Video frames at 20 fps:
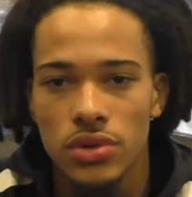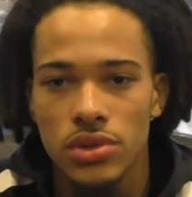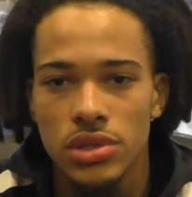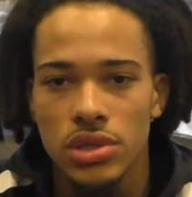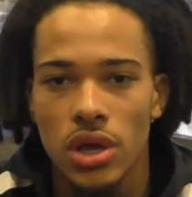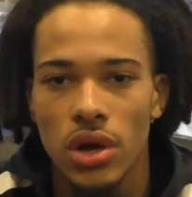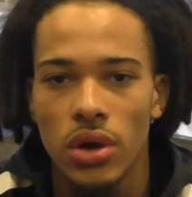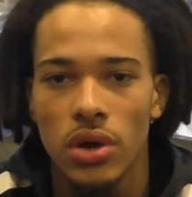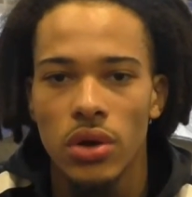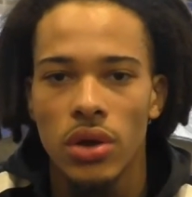
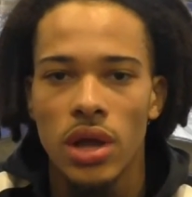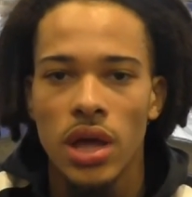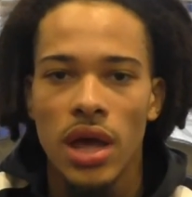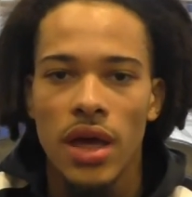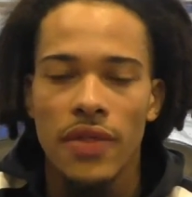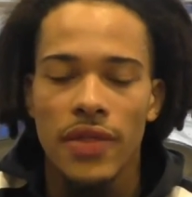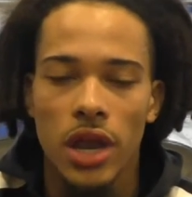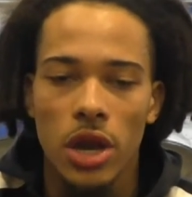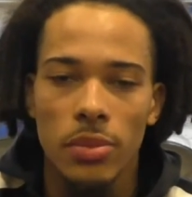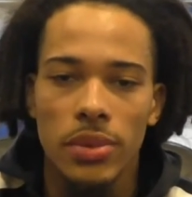So
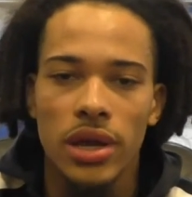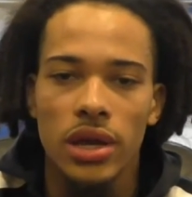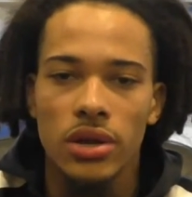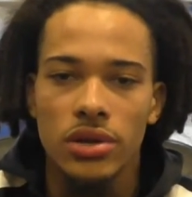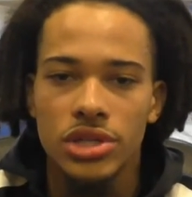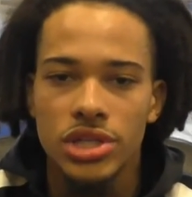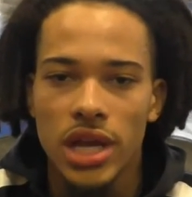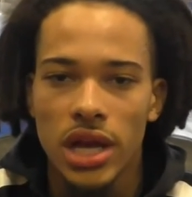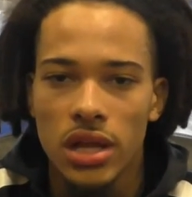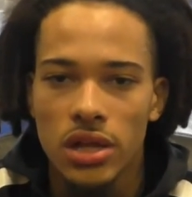that'll be a good
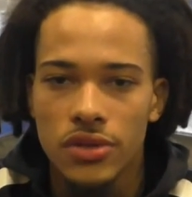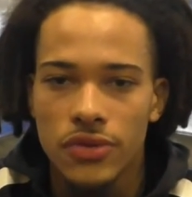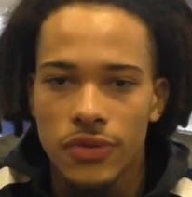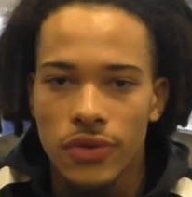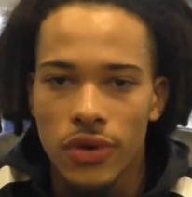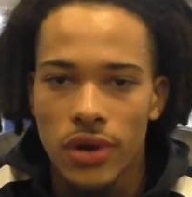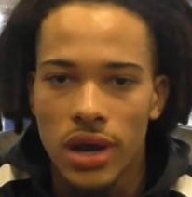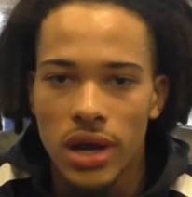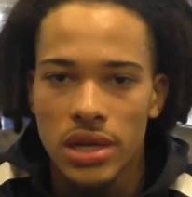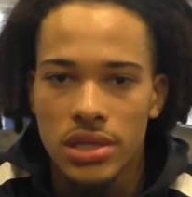challenge
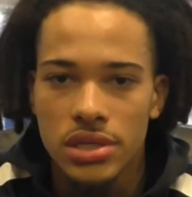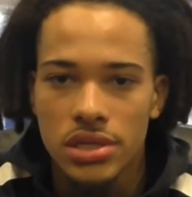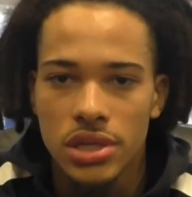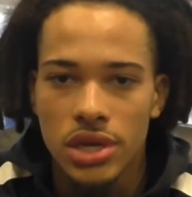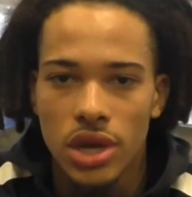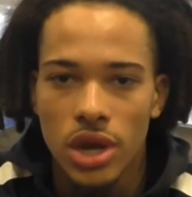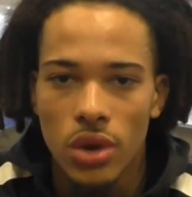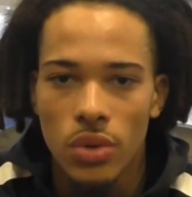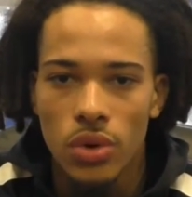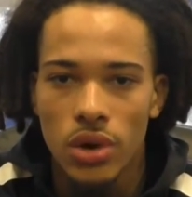for us.
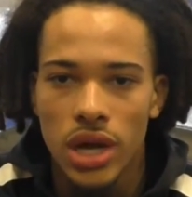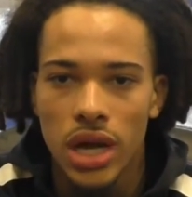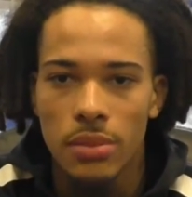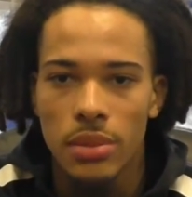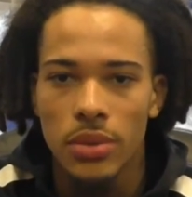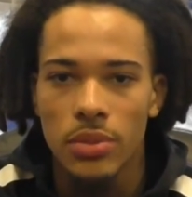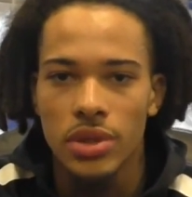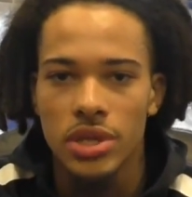We'll come in